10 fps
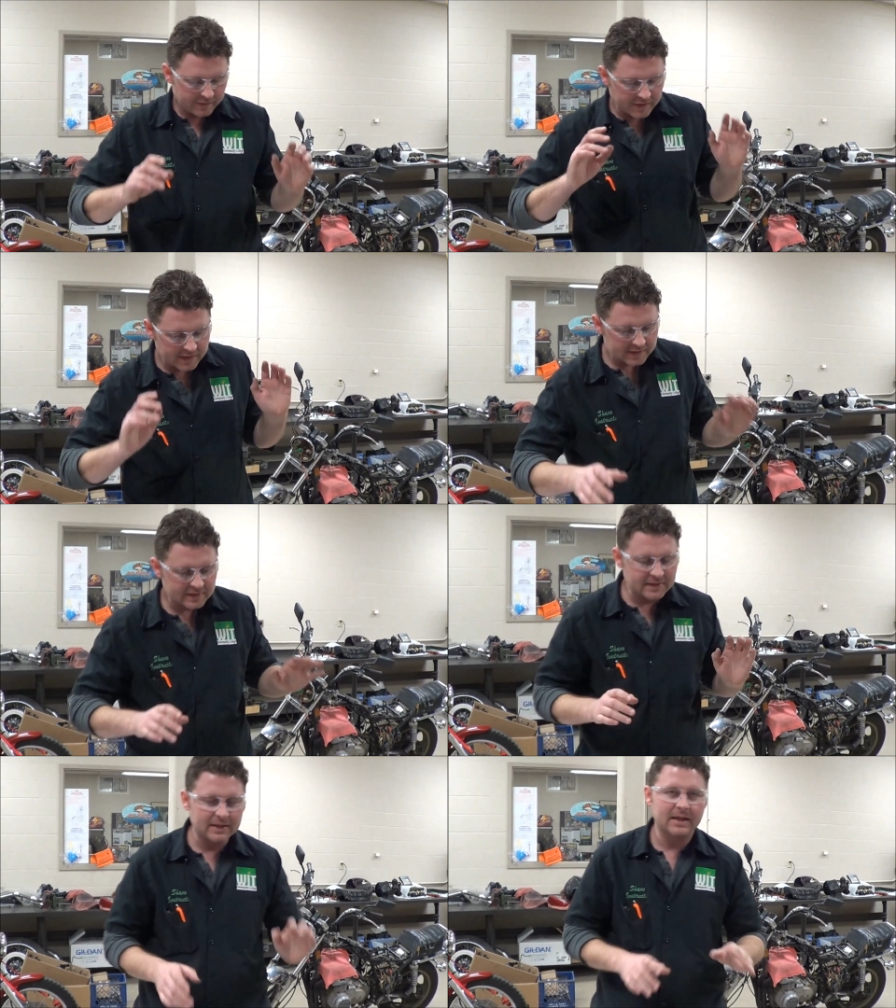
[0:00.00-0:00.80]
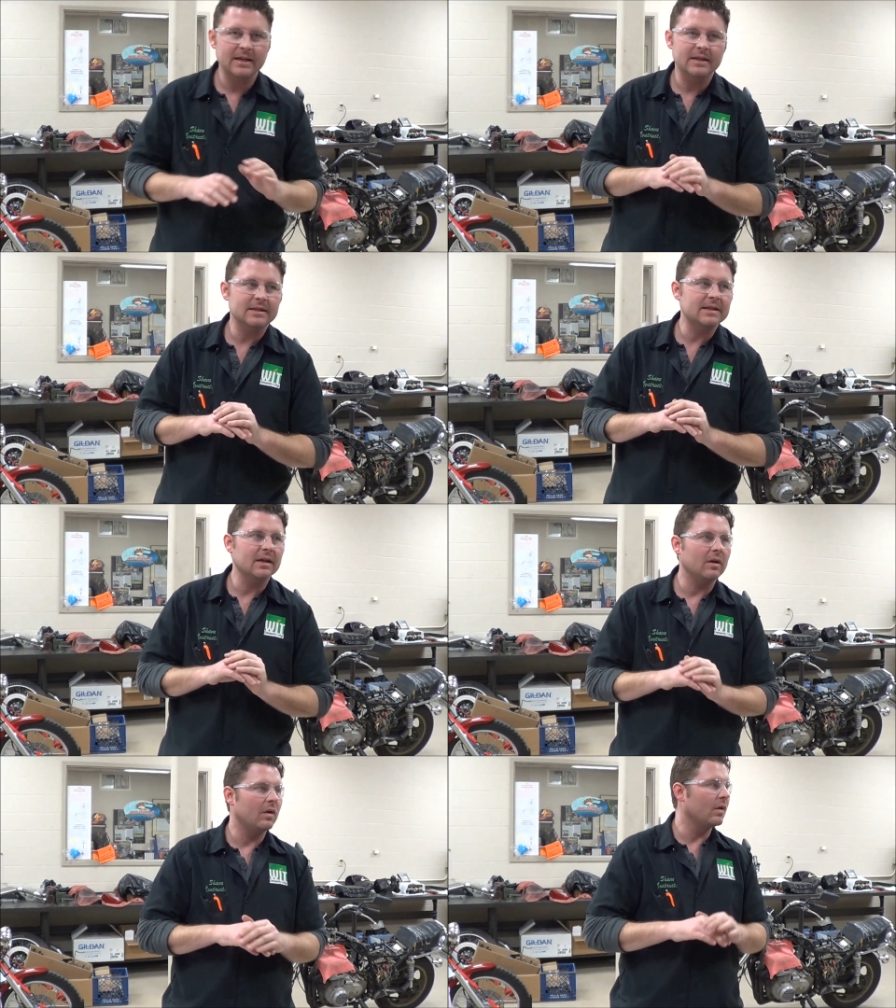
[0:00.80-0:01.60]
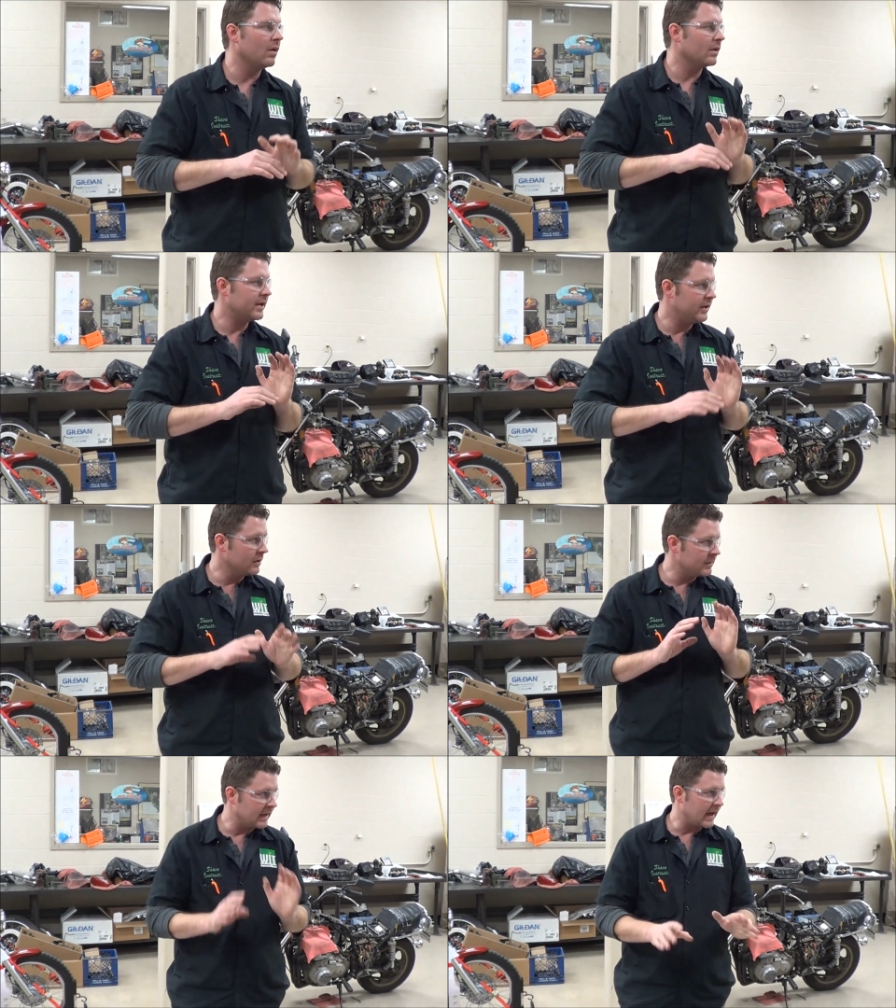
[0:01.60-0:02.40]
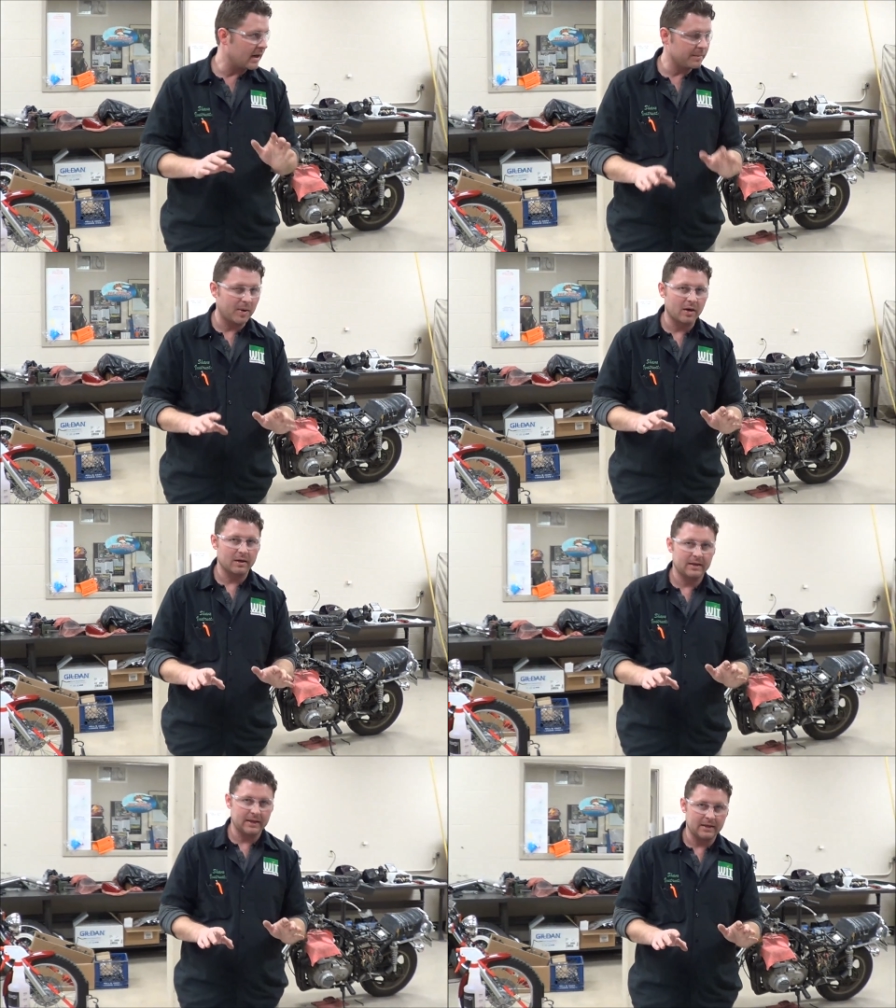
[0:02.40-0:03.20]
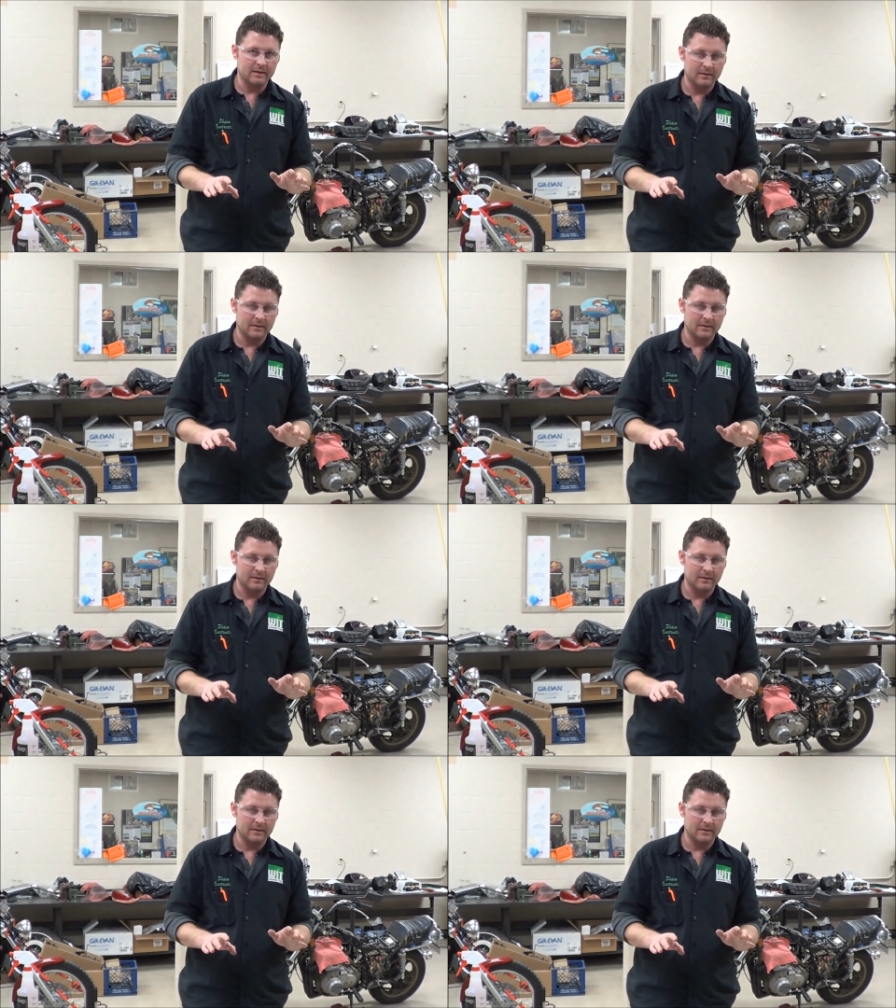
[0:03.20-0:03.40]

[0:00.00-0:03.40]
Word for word: This is the whole human error part again,